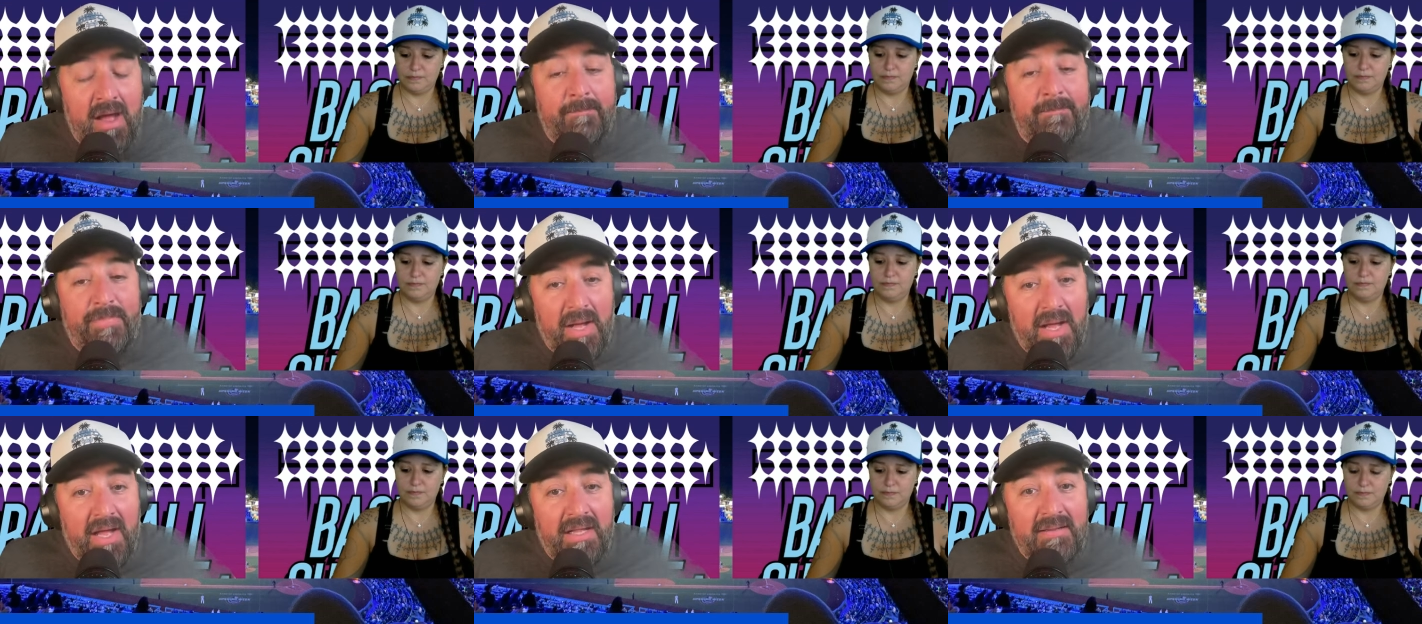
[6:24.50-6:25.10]

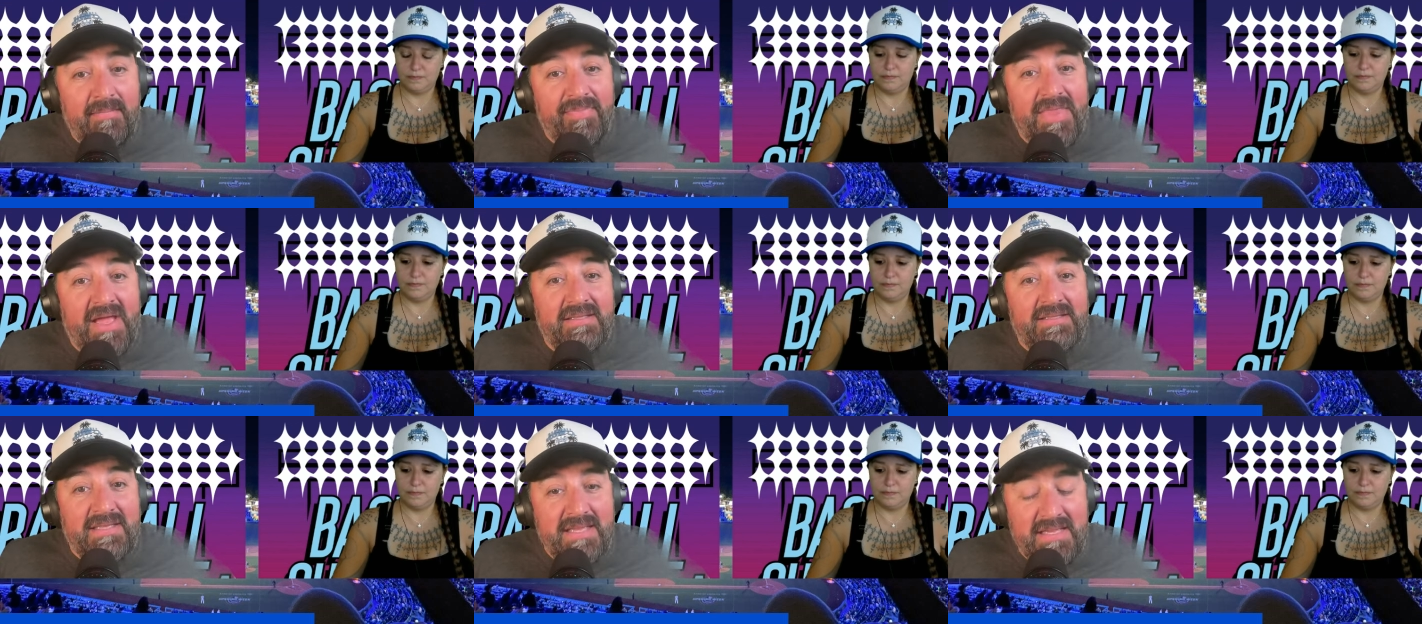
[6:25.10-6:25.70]
Speaker 1: But I
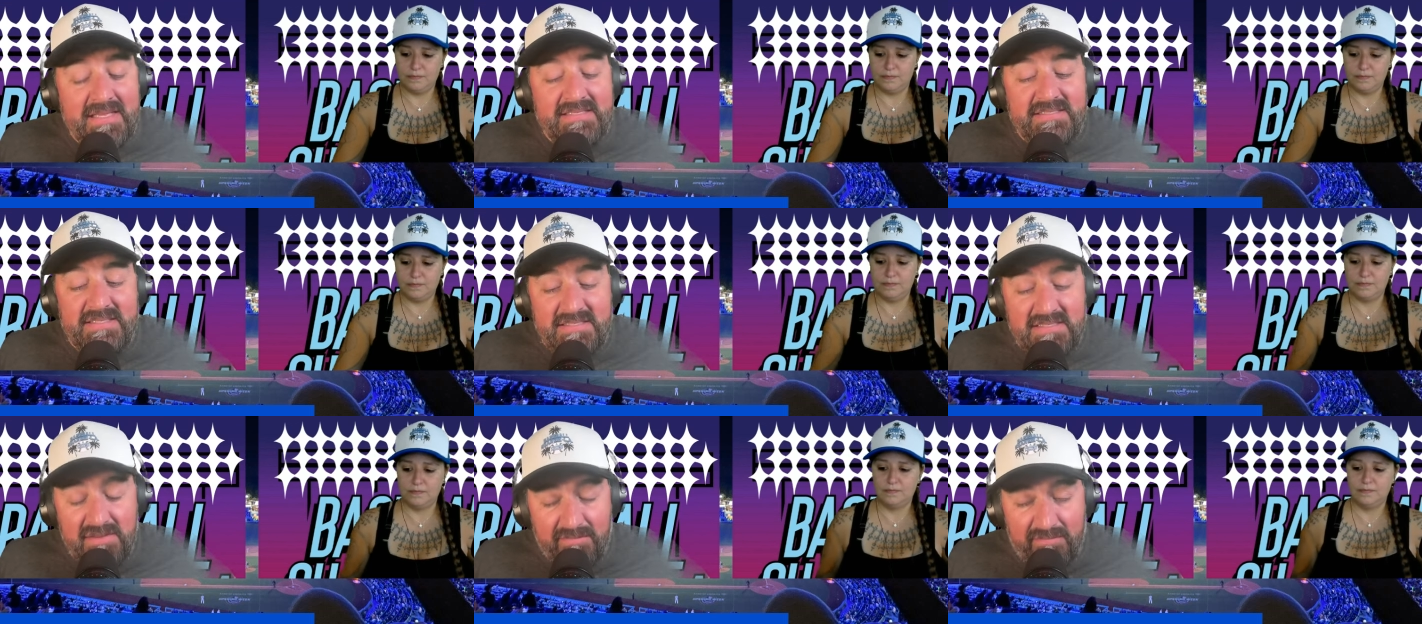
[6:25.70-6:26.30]
think it's the
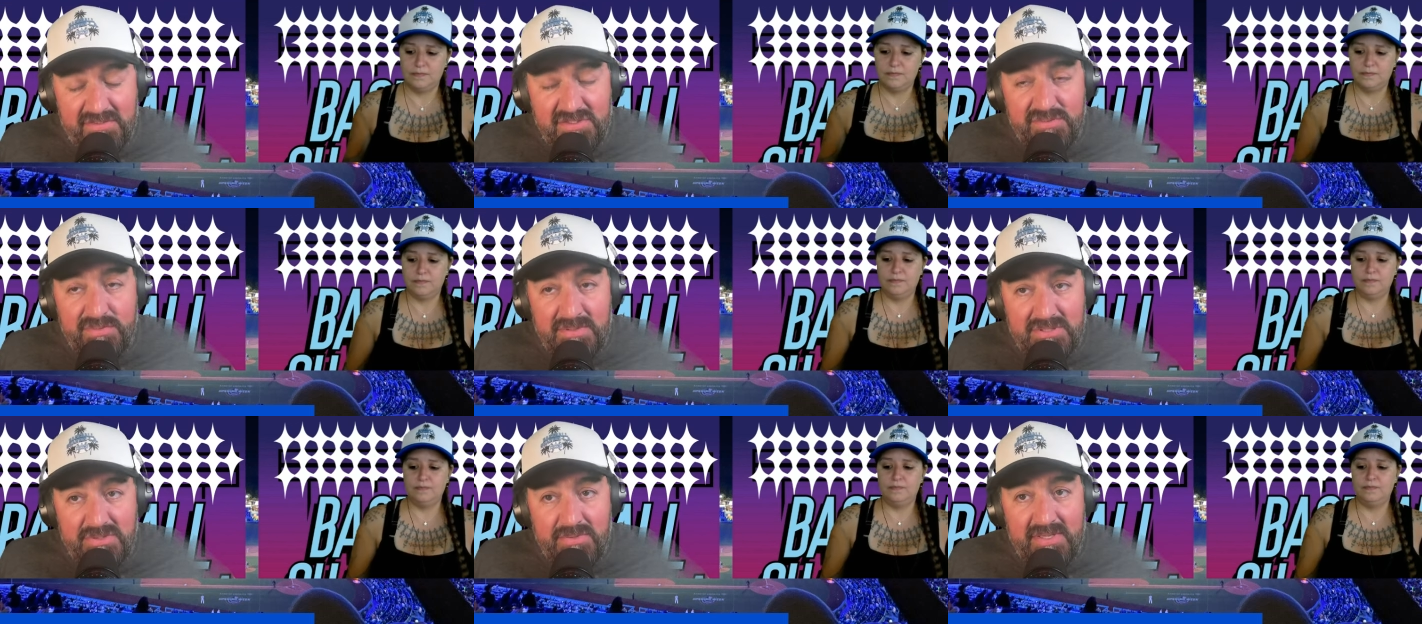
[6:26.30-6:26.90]
difference
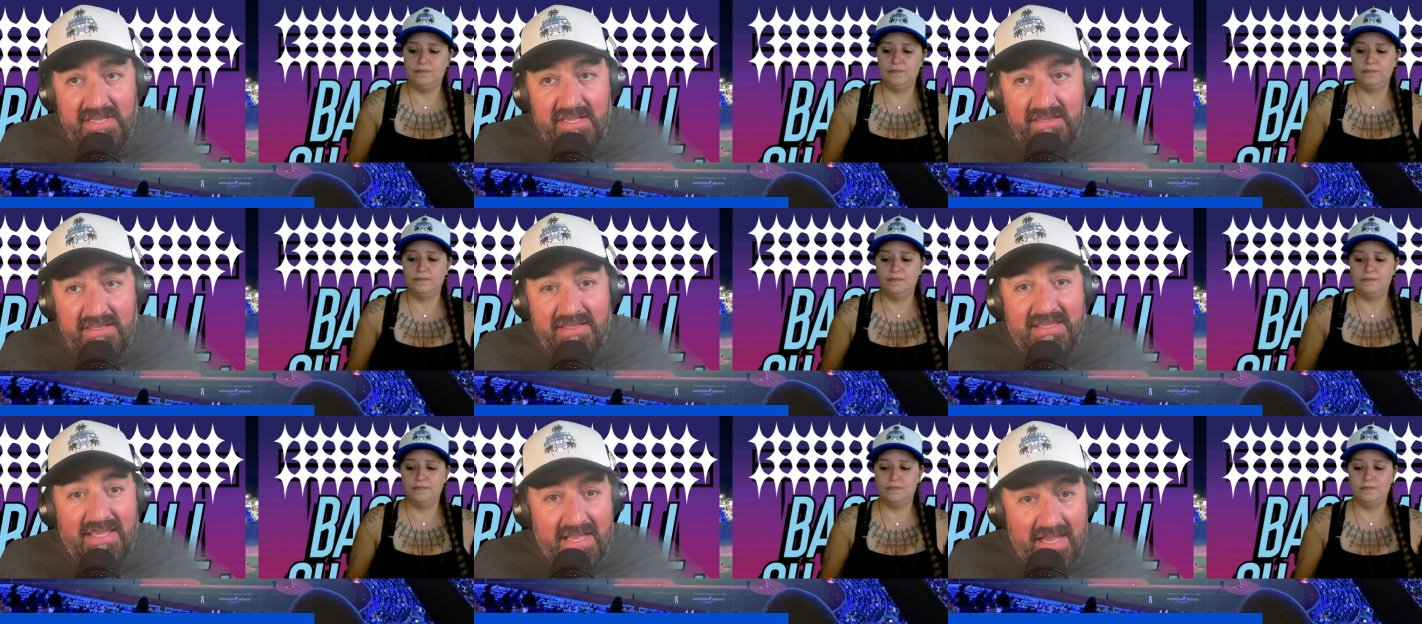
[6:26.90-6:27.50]
between the
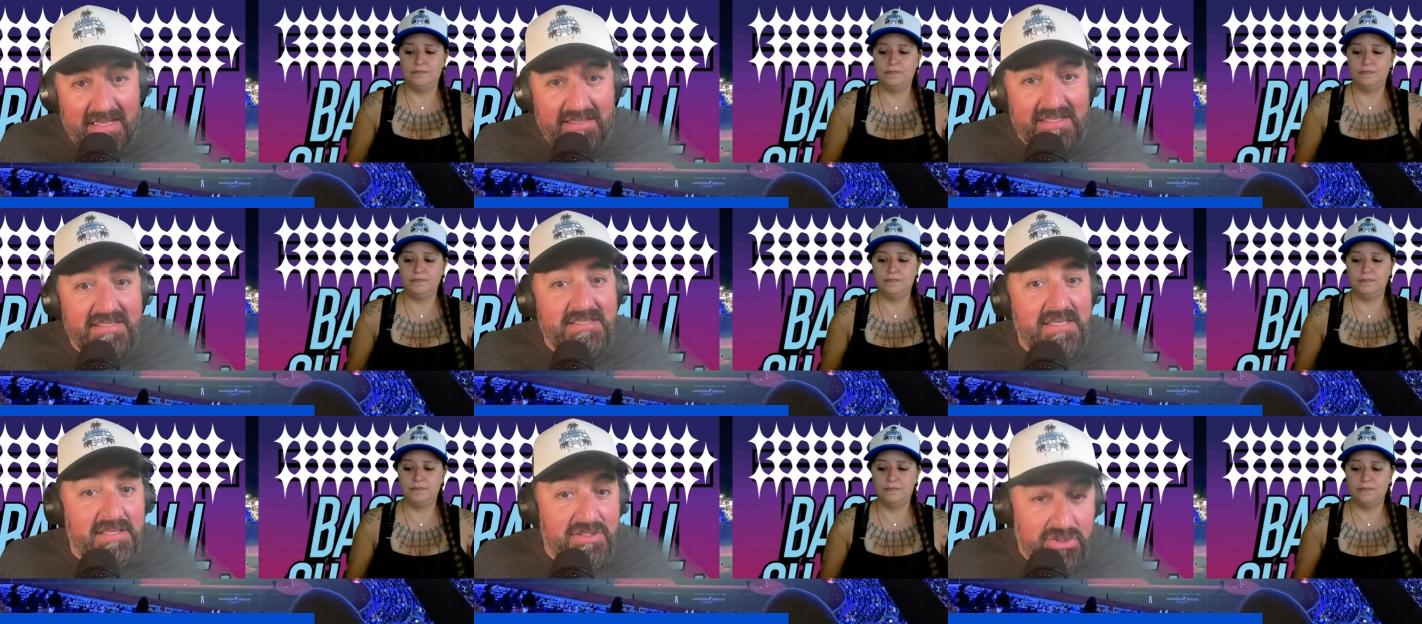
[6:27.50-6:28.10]
Gigantes and
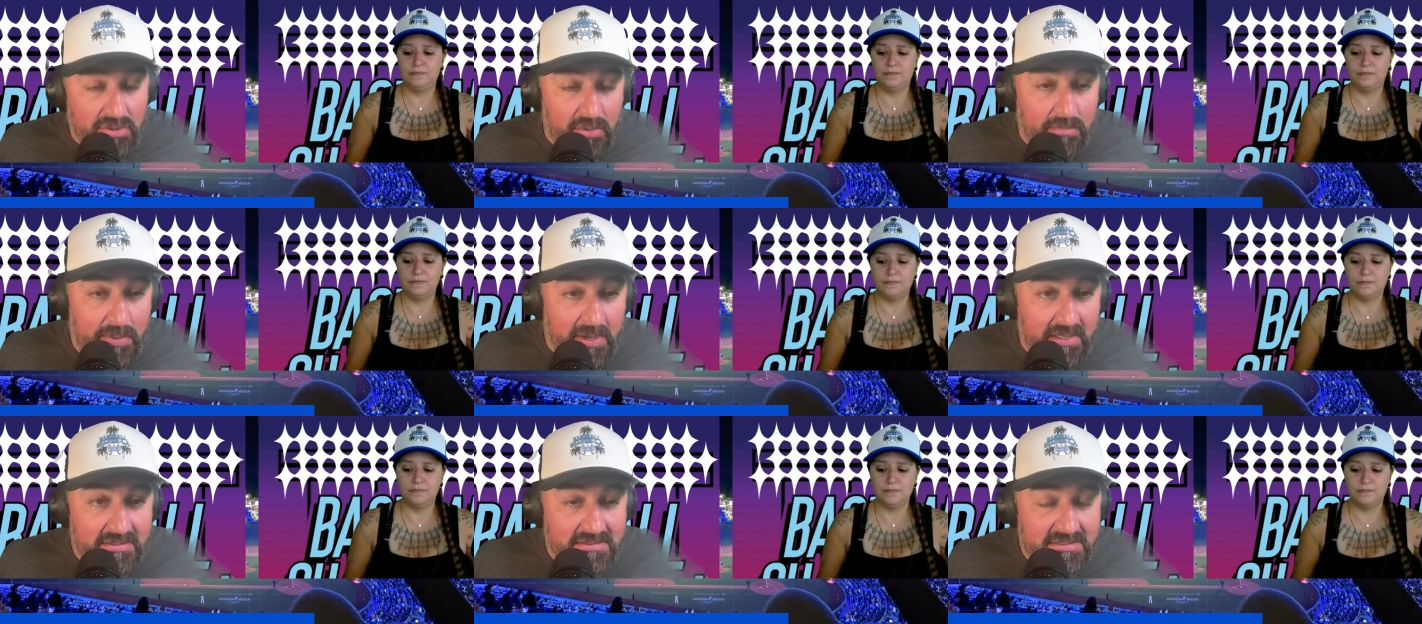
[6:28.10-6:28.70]
the show
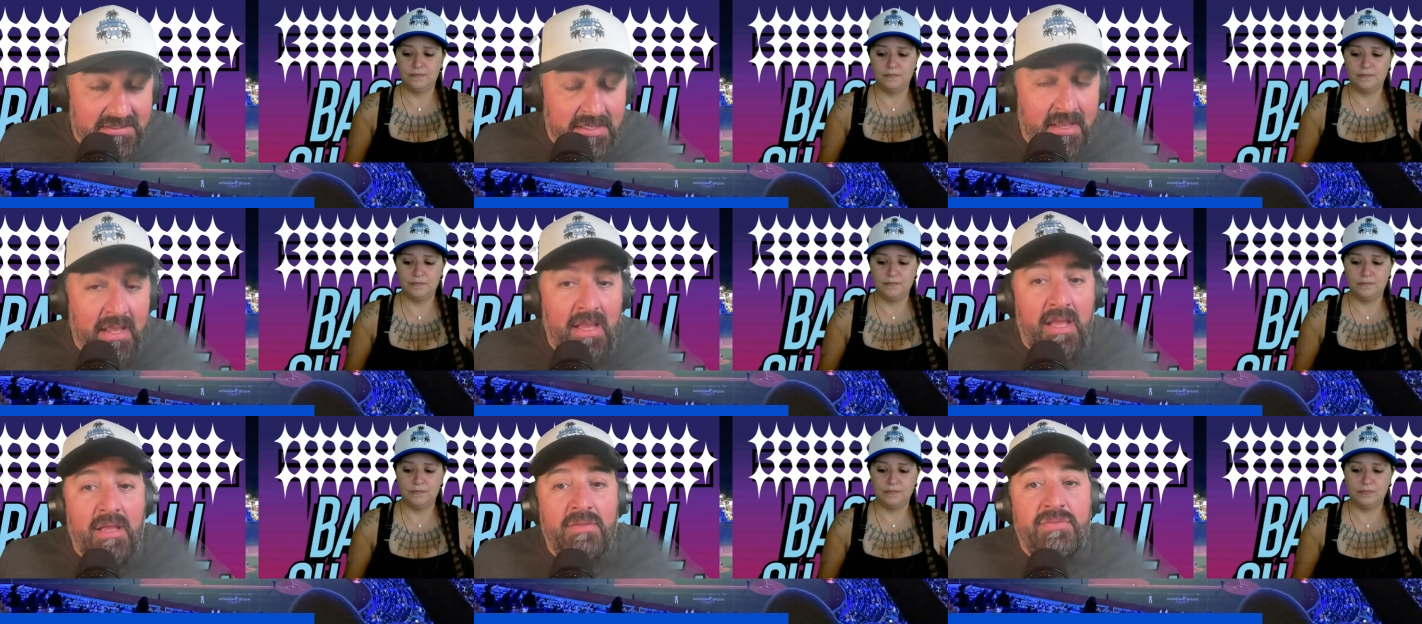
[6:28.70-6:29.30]
pods.
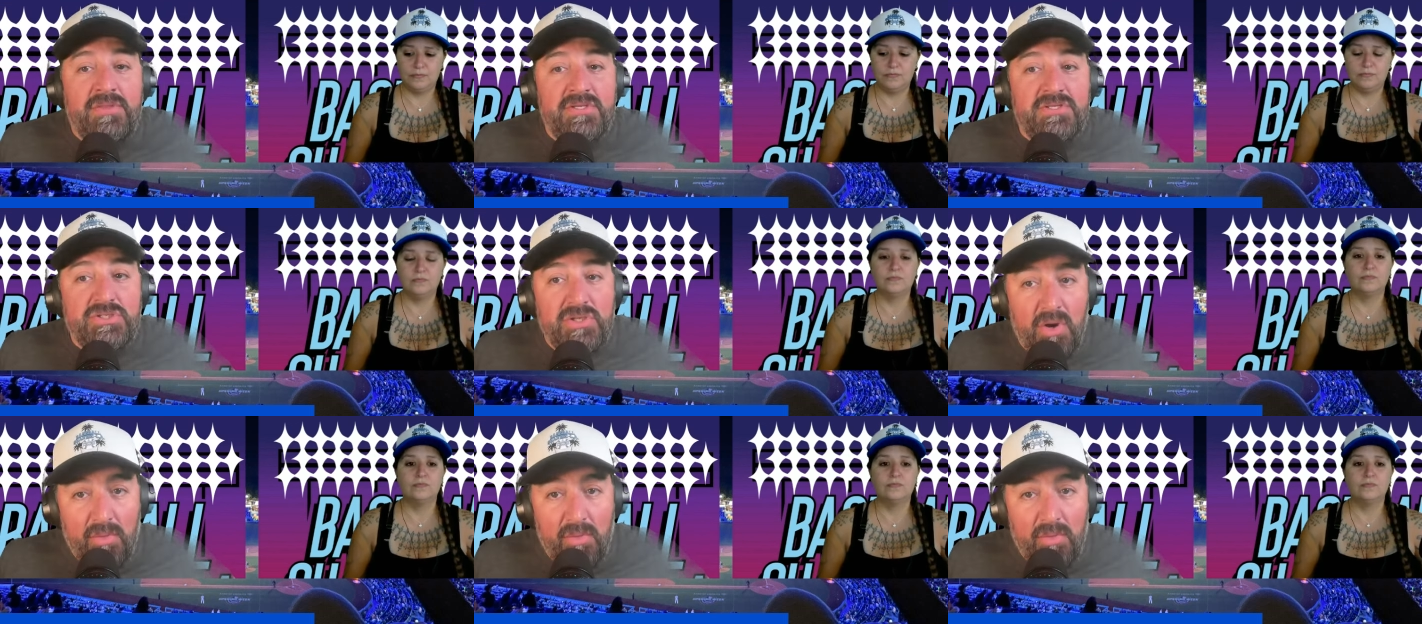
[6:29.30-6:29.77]
The show